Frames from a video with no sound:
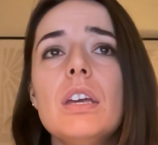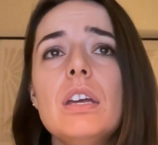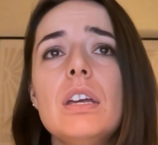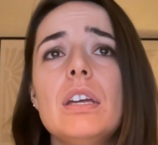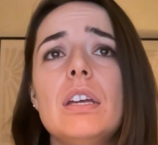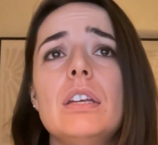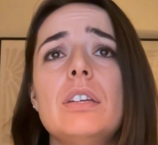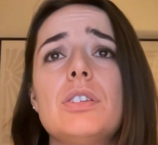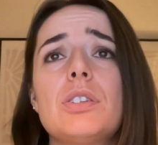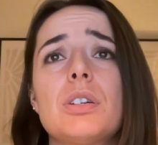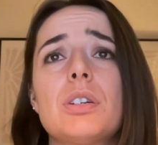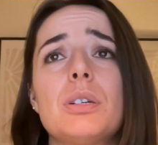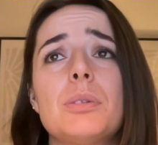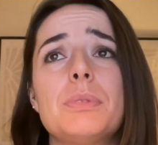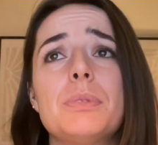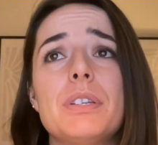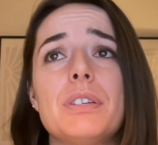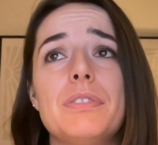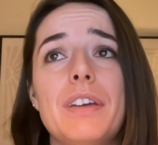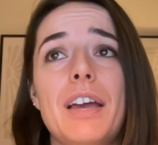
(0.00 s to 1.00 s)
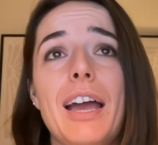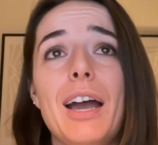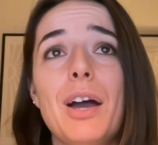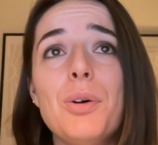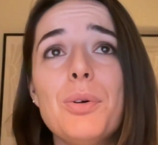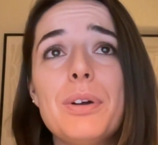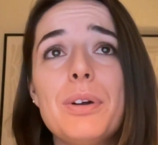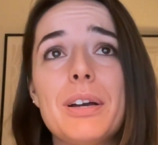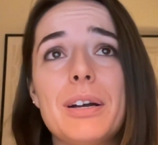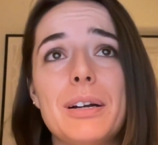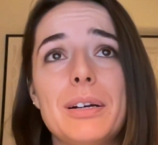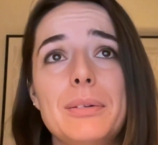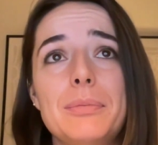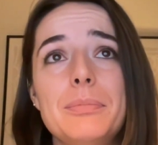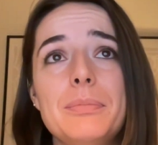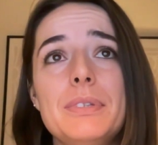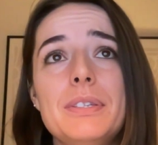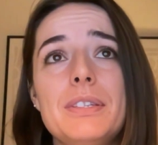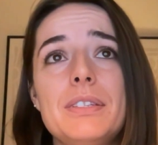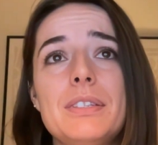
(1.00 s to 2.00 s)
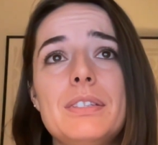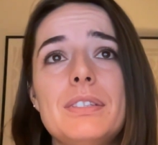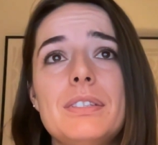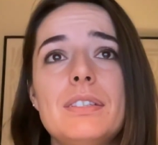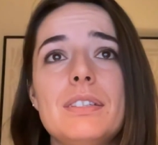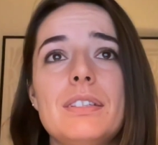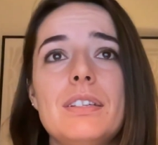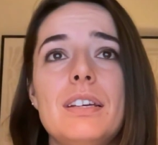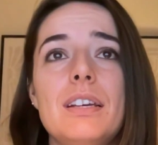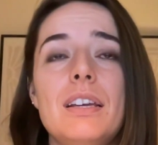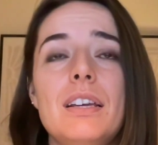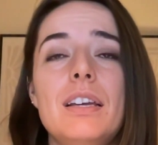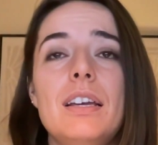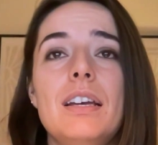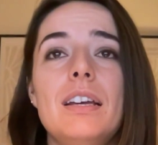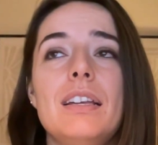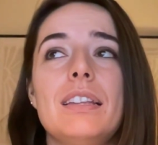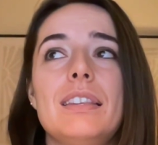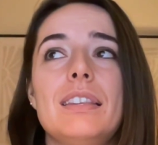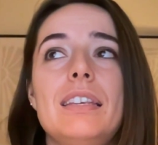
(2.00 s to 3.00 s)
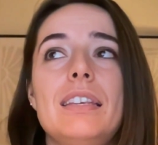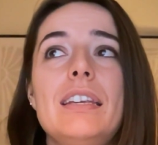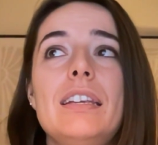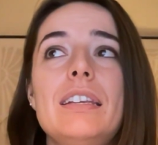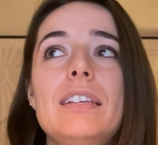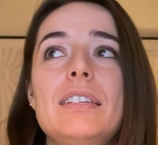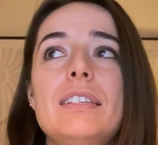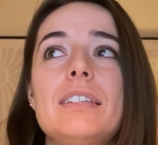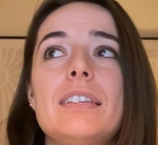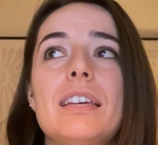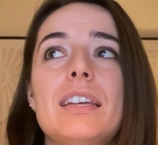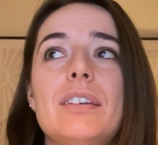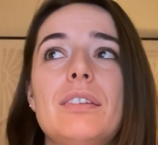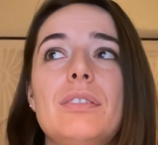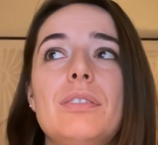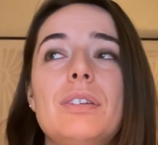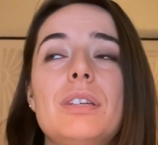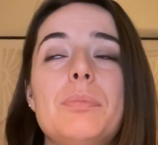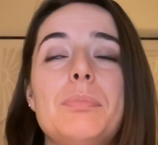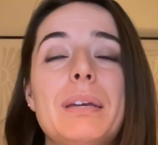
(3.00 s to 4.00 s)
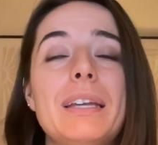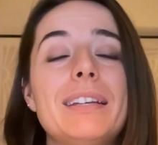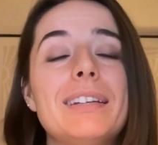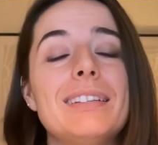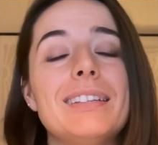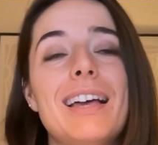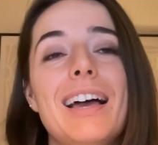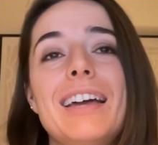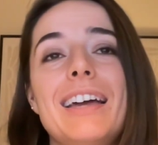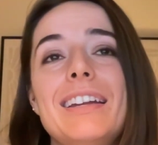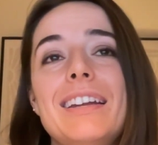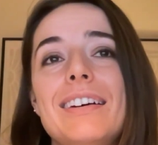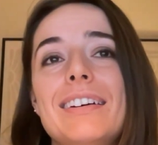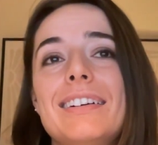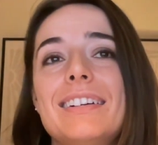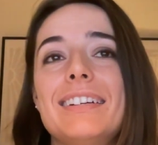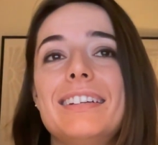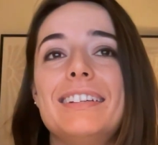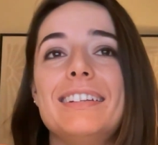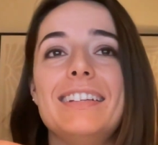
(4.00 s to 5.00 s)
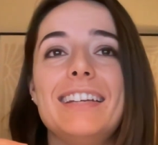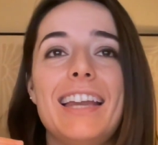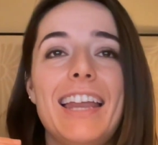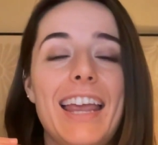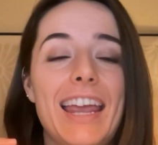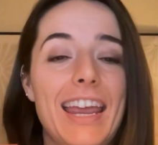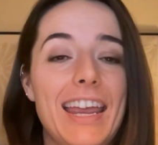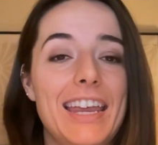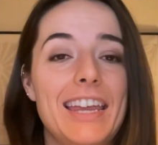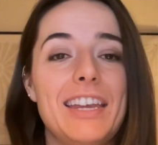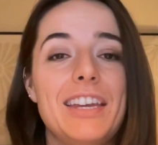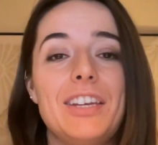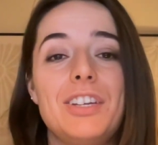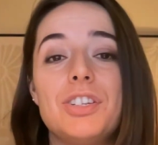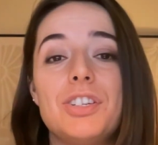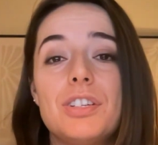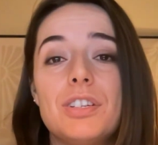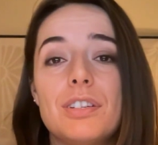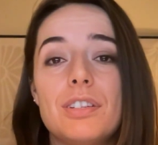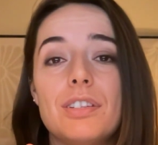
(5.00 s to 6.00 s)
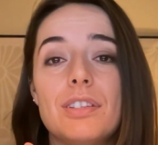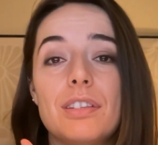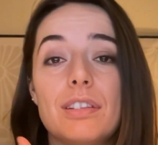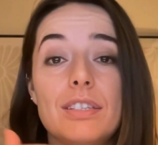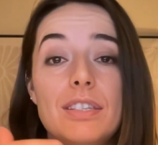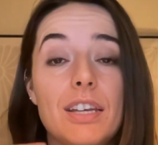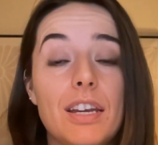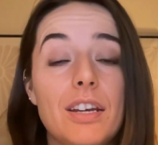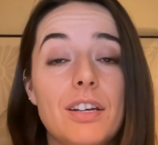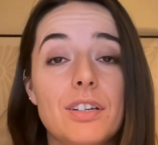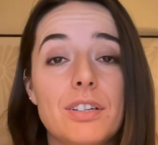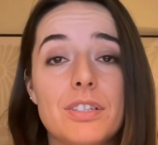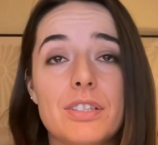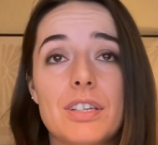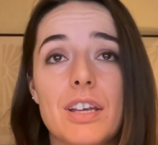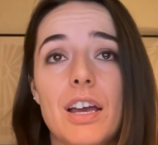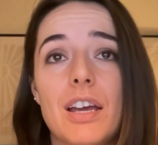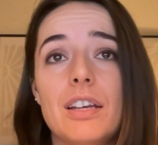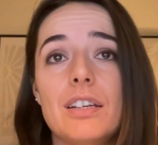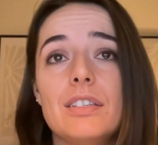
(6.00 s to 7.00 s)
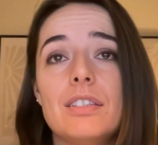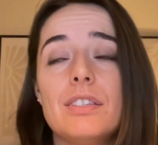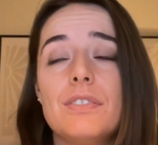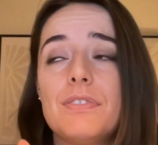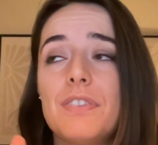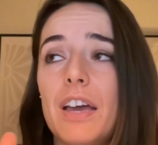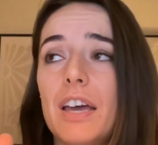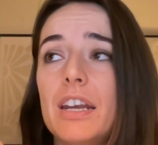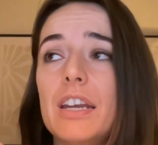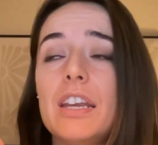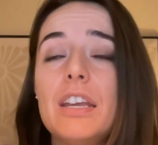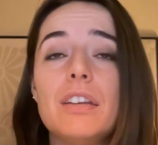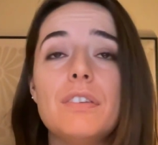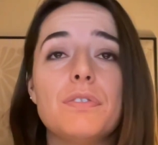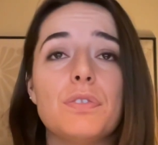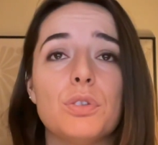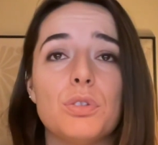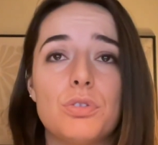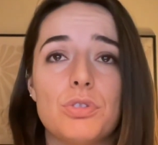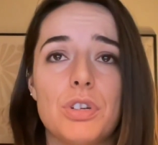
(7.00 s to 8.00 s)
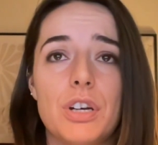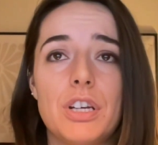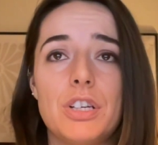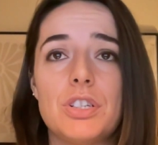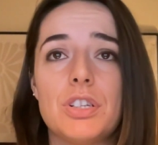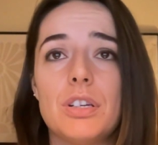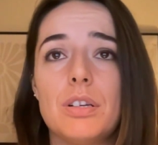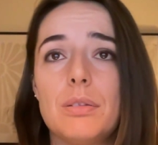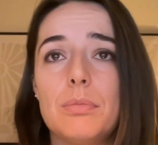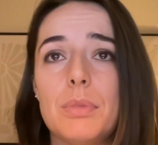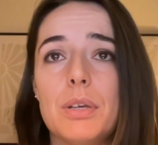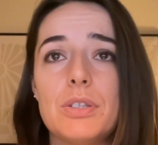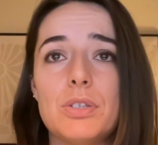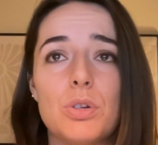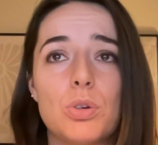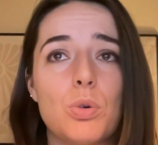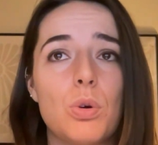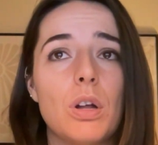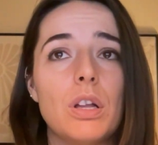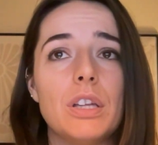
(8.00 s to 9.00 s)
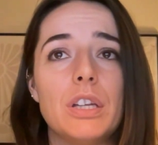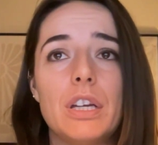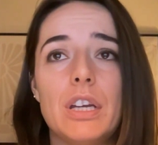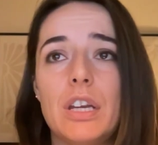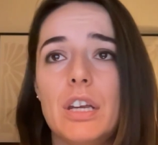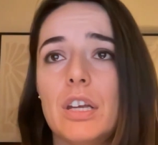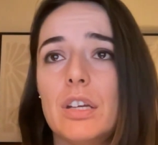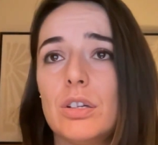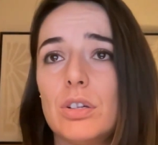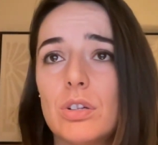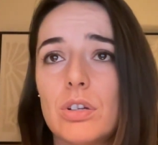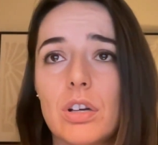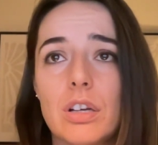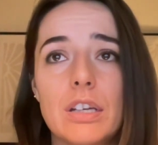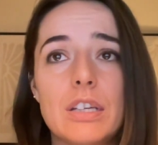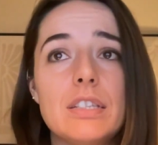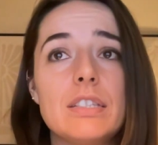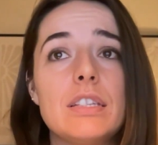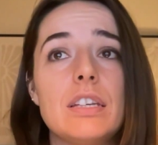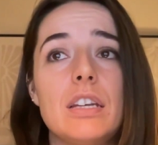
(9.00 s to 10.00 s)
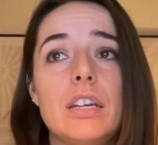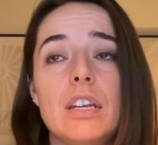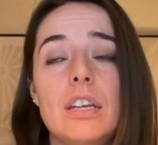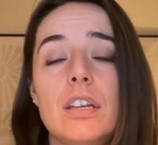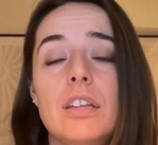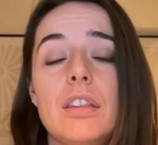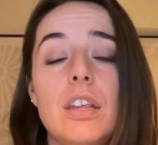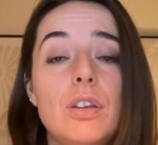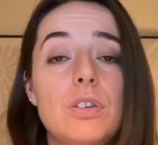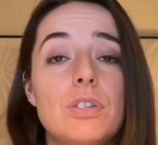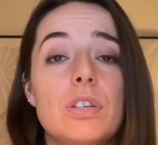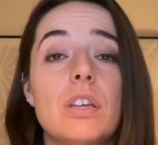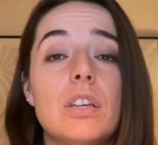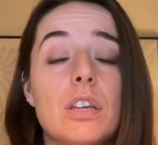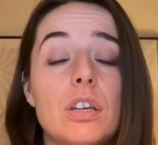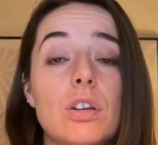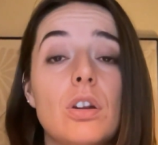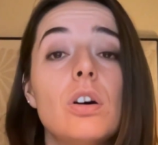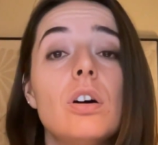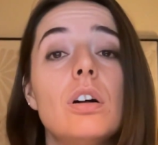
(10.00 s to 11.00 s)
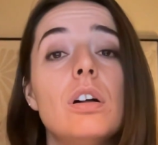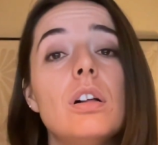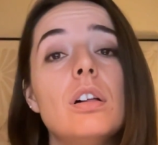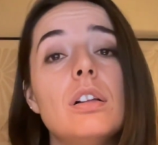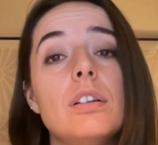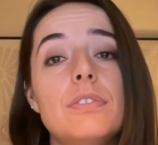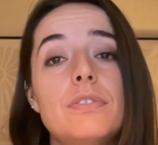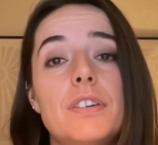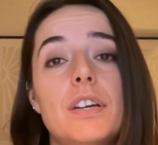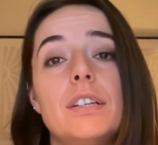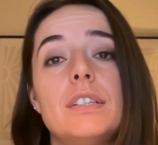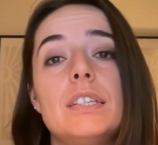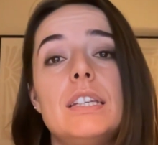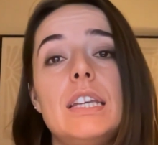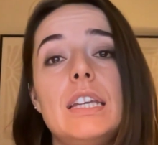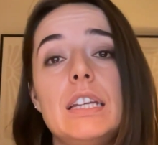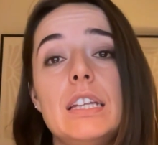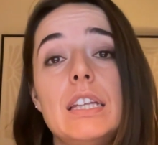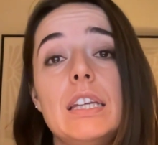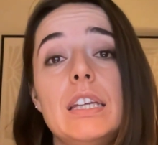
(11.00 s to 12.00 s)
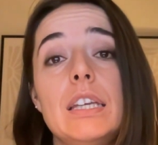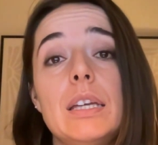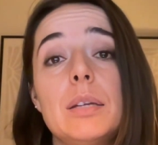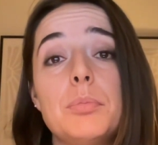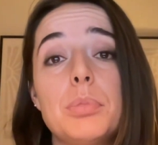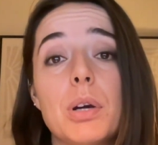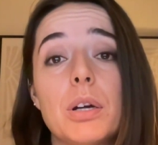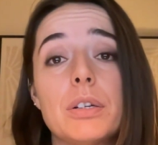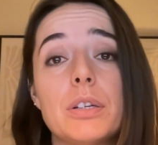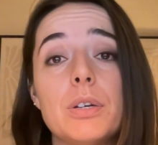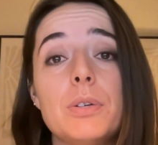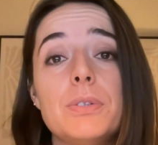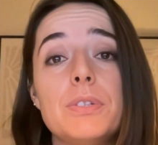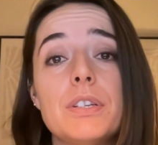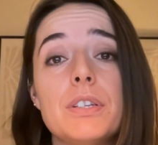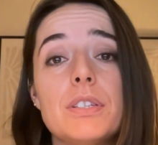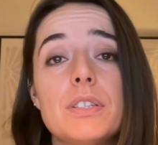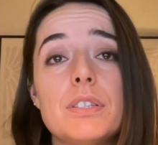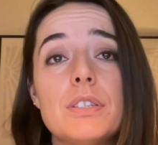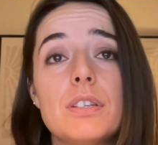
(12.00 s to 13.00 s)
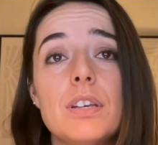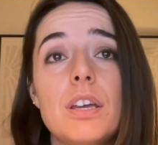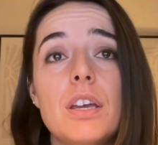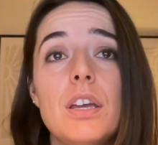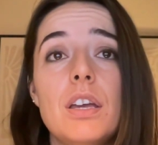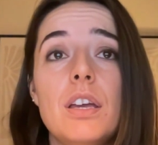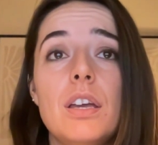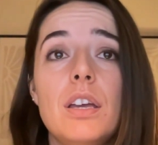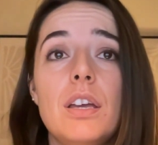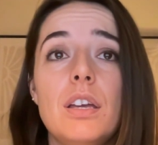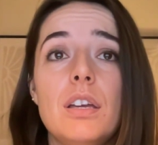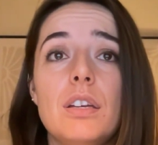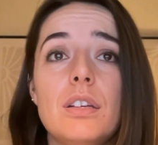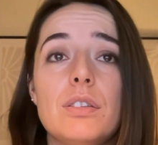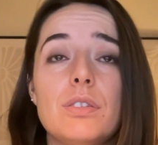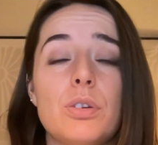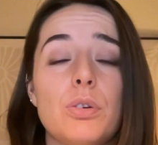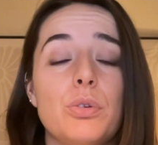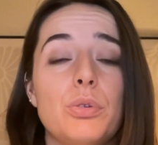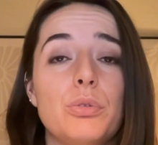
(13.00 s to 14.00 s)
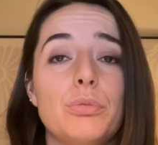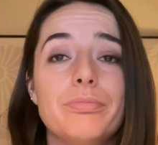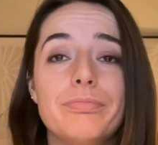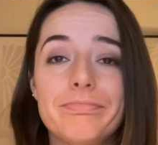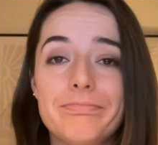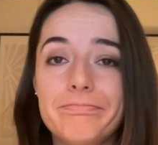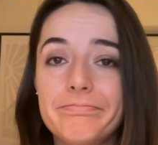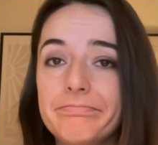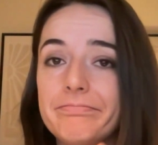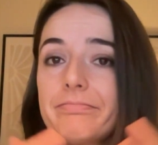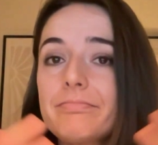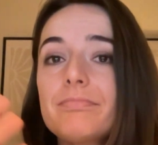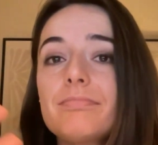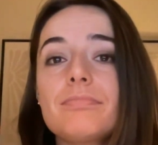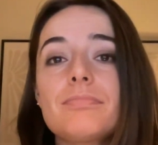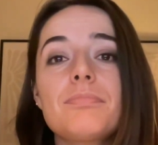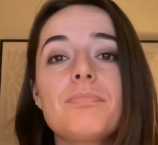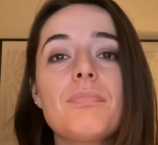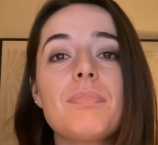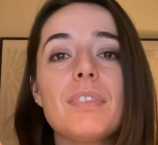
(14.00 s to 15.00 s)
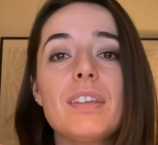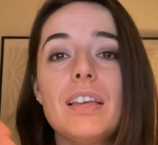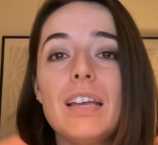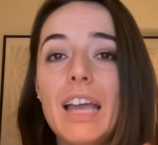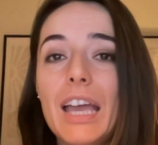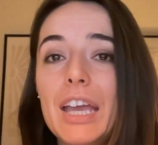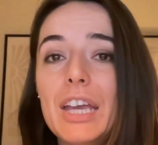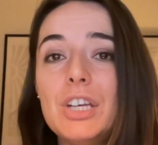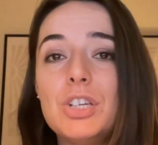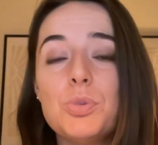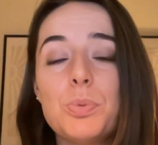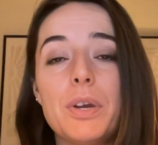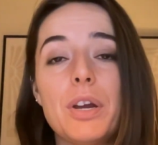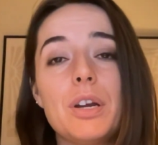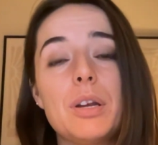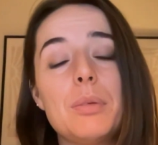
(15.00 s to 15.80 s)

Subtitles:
in terms of outcomes, these can depend a lot on age, the tear size, fatty infiltration, muscle quality, and chronicity. These can all affect healing and prognosis. So age, we already